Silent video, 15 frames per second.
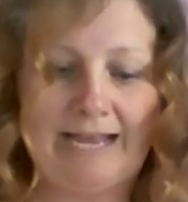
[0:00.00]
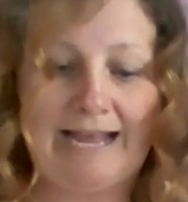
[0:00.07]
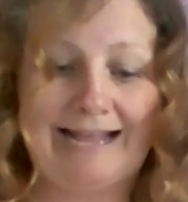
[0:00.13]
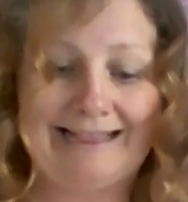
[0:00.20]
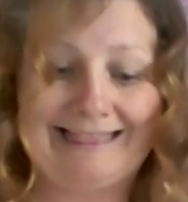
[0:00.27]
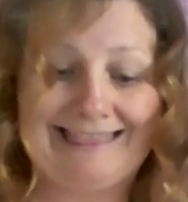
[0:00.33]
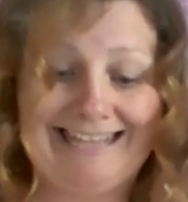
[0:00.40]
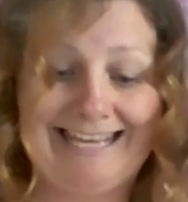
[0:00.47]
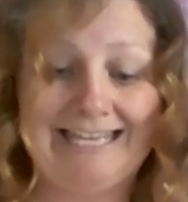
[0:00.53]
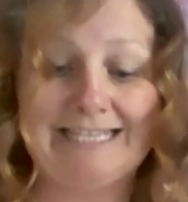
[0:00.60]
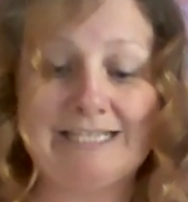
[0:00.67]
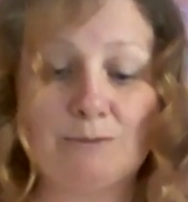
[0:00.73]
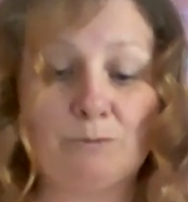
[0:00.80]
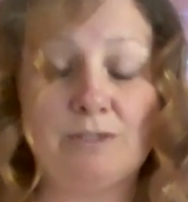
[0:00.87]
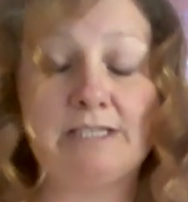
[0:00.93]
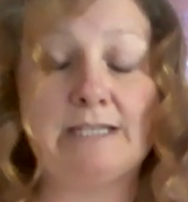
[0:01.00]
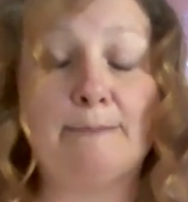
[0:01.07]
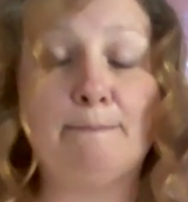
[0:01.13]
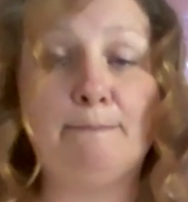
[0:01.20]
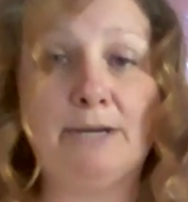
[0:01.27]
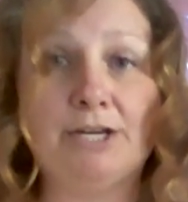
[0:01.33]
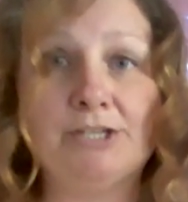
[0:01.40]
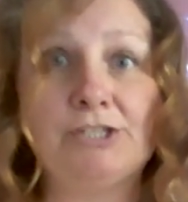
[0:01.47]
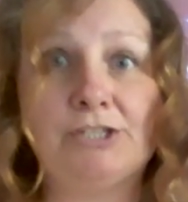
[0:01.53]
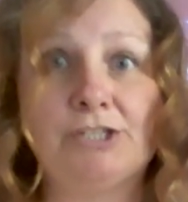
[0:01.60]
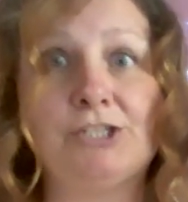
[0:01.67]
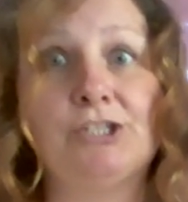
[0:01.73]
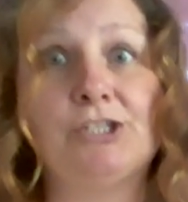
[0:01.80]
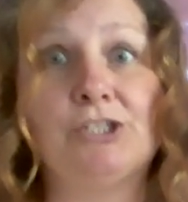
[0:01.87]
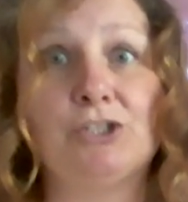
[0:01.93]
and this was the most
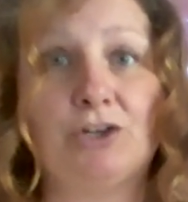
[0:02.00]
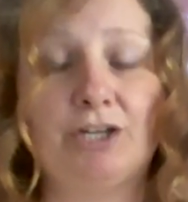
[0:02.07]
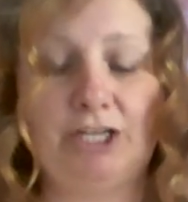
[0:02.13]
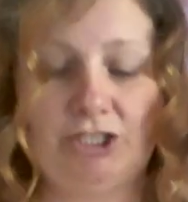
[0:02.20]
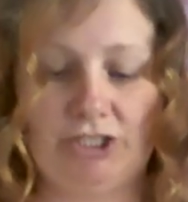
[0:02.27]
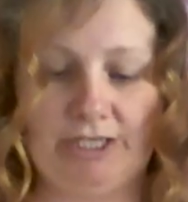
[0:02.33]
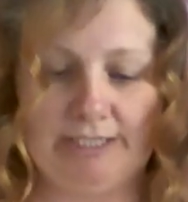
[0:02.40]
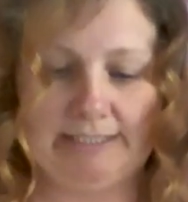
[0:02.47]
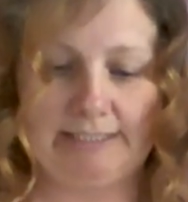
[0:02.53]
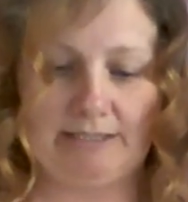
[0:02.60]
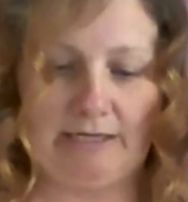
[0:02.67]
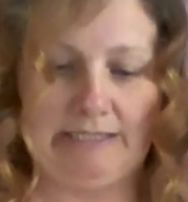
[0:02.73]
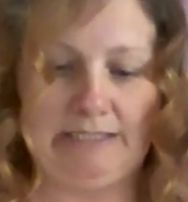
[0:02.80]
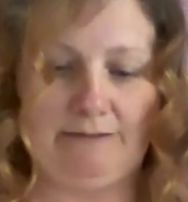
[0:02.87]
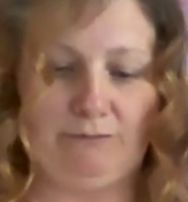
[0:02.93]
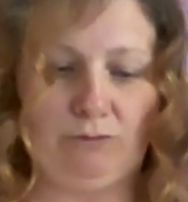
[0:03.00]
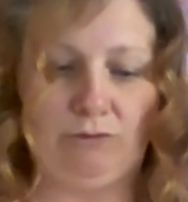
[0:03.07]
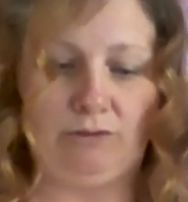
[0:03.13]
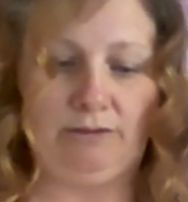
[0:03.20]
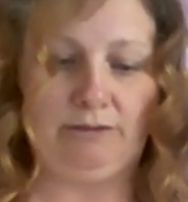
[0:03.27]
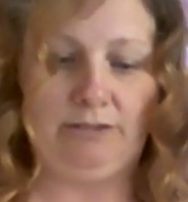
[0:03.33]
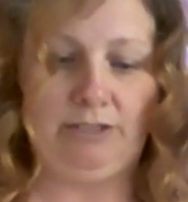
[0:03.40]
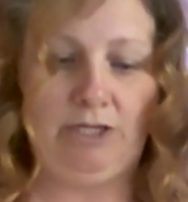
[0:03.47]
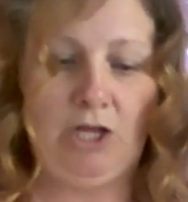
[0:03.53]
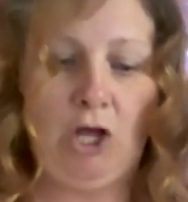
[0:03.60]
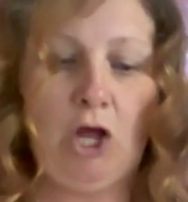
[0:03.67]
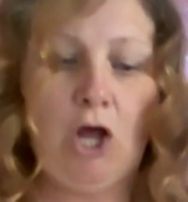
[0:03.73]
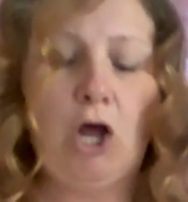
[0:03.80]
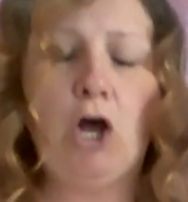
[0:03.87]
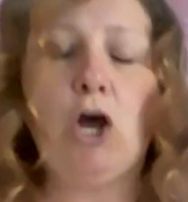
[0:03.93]
astonishing sight of all,
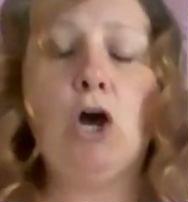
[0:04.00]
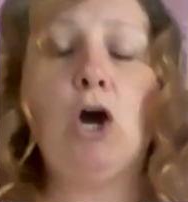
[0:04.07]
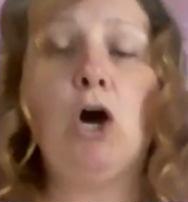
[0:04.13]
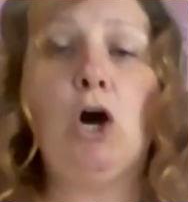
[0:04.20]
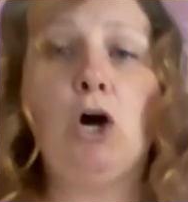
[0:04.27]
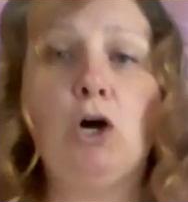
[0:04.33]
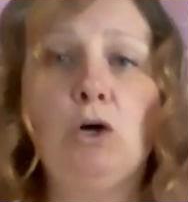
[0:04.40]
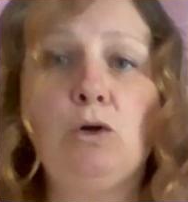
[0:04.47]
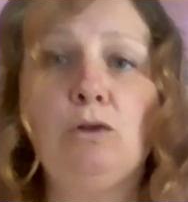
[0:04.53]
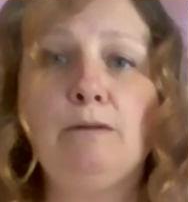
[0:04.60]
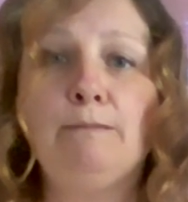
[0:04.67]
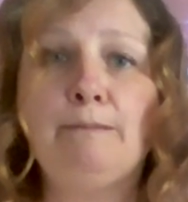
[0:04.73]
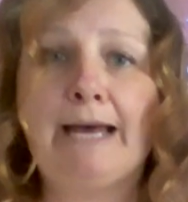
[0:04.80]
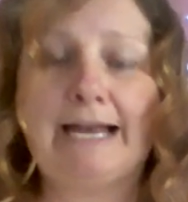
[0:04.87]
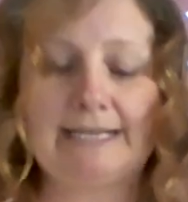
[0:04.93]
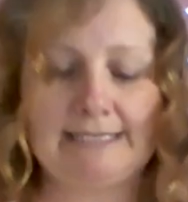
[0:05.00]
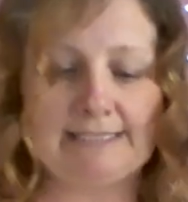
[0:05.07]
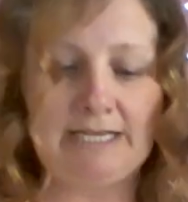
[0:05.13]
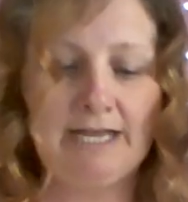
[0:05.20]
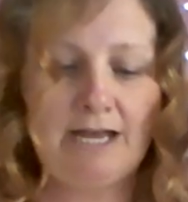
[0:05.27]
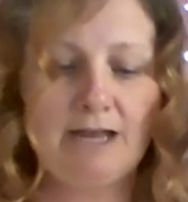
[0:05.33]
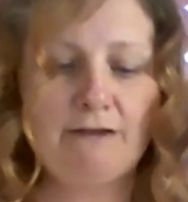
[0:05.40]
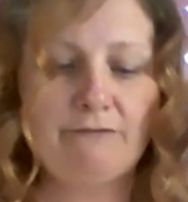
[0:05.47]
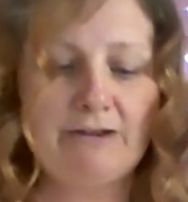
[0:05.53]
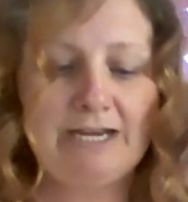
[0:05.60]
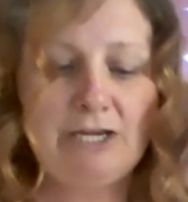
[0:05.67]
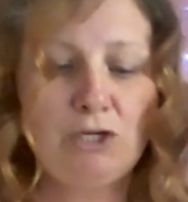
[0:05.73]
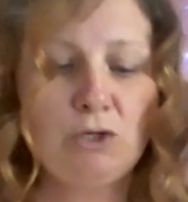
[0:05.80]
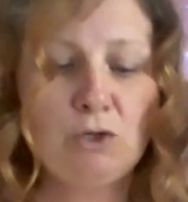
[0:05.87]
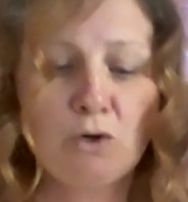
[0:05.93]
a whole mass of
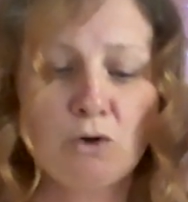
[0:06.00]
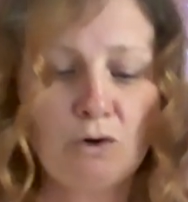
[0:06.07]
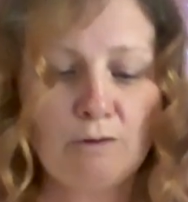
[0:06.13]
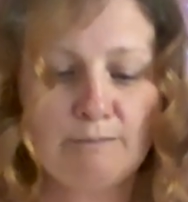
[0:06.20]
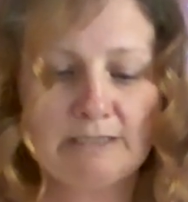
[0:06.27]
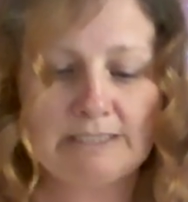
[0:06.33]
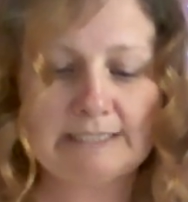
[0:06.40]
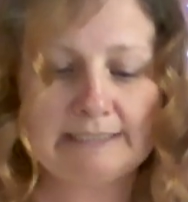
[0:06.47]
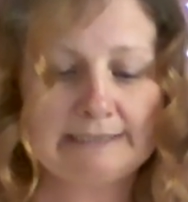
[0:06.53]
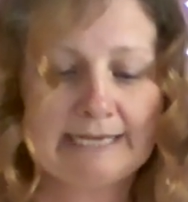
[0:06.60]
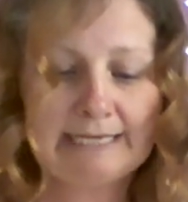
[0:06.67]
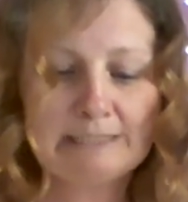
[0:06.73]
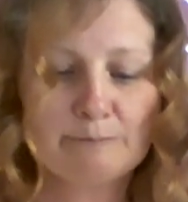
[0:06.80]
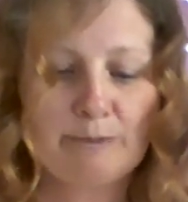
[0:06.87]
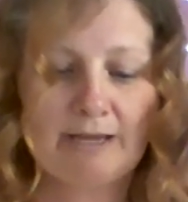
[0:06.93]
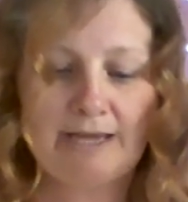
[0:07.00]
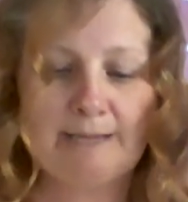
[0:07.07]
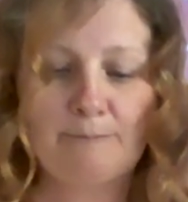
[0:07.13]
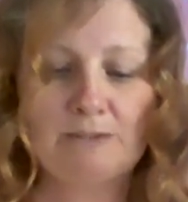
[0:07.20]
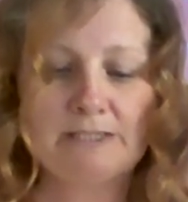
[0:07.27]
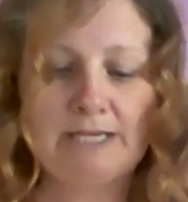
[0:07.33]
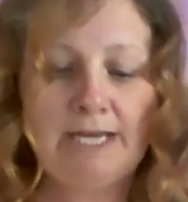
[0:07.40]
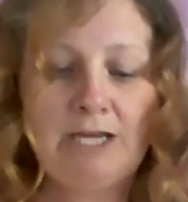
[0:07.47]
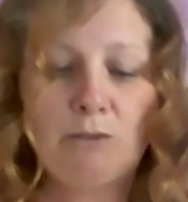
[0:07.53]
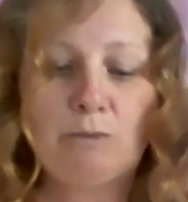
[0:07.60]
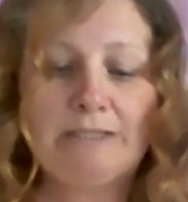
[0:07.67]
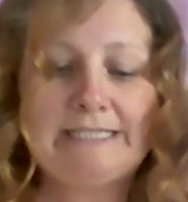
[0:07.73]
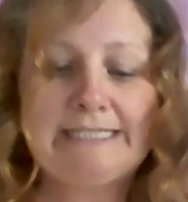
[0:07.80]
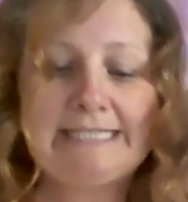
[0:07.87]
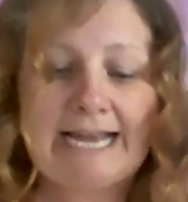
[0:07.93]
enormous glass pipes
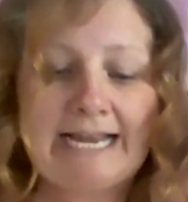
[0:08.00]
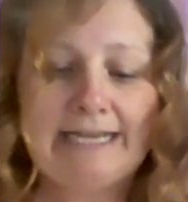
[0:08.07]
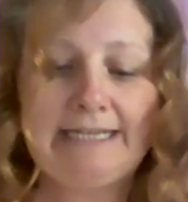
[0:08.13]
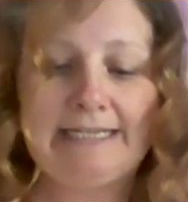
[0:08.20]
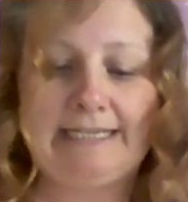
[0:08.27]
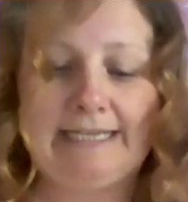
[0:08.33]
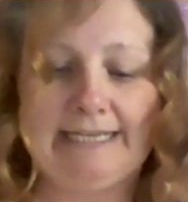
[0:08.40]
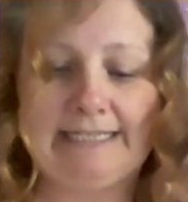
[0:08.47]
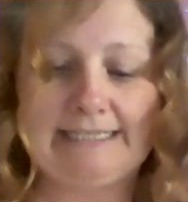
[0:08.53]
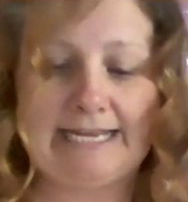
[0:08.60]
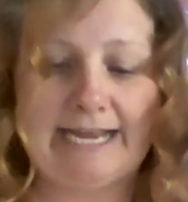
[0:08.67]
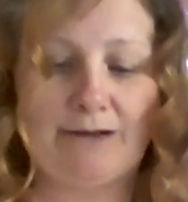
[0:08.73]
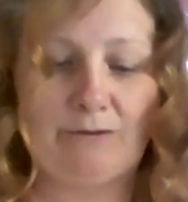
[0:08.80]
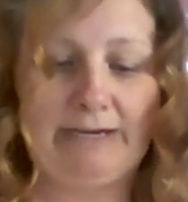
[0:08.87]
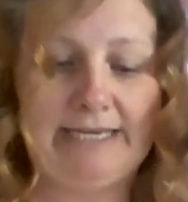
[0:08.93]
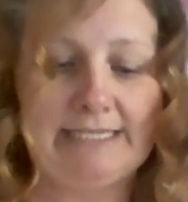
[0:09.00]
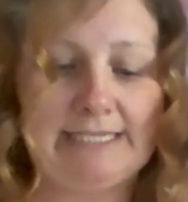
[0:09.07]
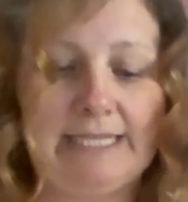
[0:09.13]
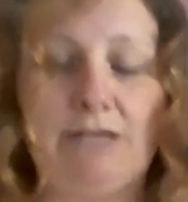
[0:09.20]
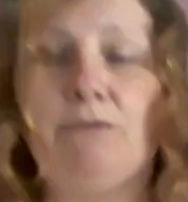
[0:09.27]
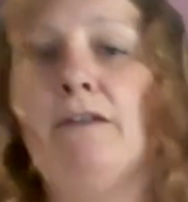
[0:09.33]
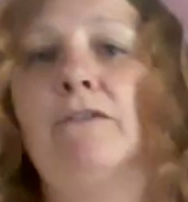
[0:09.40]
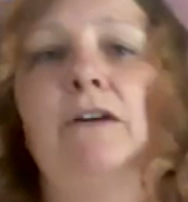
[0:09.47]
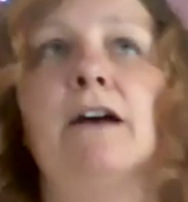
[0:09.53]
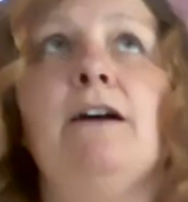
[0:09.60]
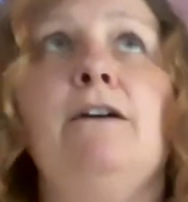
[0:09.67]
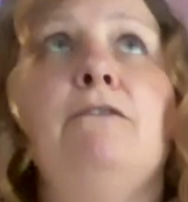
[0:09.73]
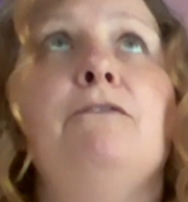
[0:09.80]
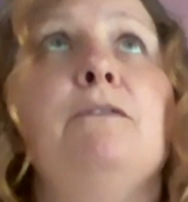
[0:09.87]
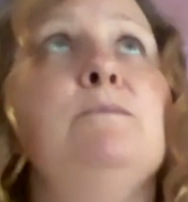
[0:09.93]
were dangling down into the river
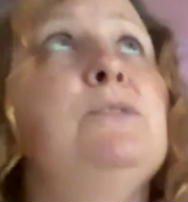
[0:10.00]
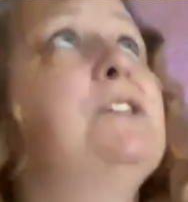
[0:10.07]
from